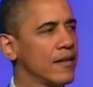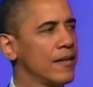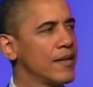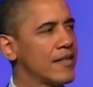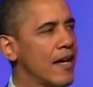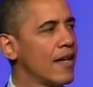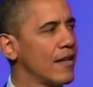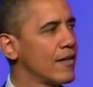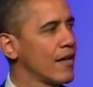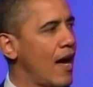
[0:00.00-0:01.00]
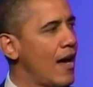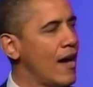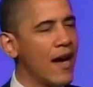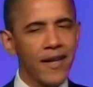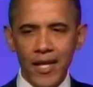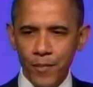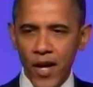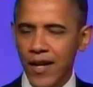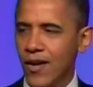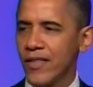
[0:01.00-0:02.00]
Let me tell you, I keep
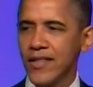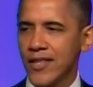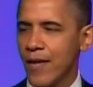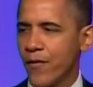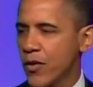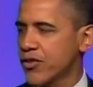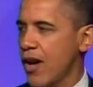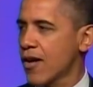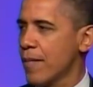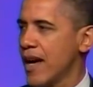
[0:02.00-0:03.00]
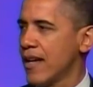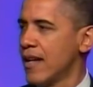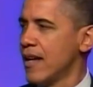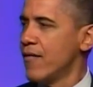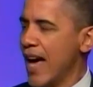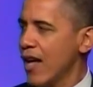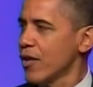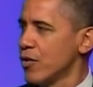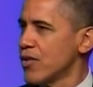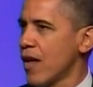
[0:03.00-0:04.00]
on hearing these same folks talk about
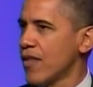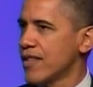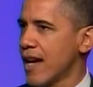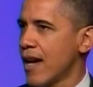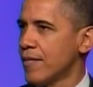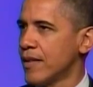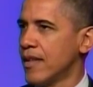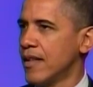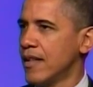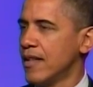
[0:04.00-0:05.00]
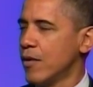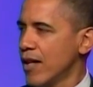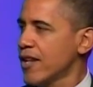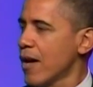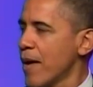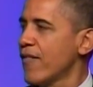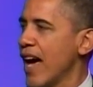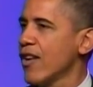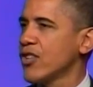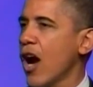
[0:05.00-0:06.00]
values all the time. You want to talk about
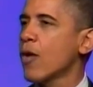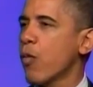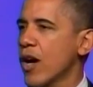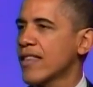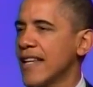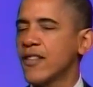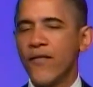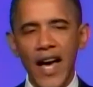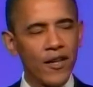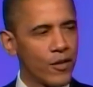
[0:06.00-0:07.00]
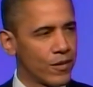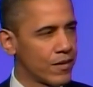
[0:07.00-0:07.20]
values? Hard work, that's a value.